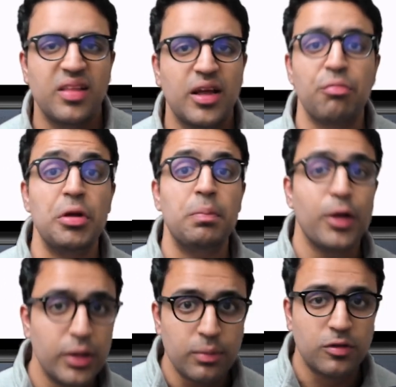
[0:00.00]
They can
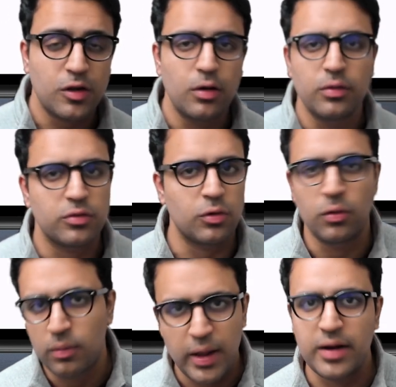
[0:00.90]
rebuild themselves
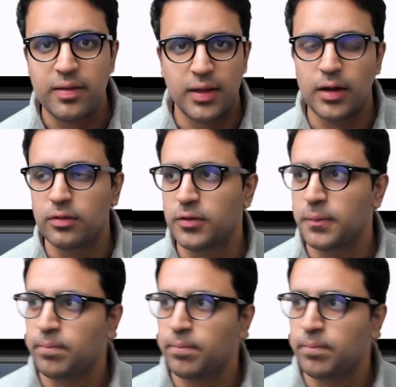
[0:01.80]
or anything else.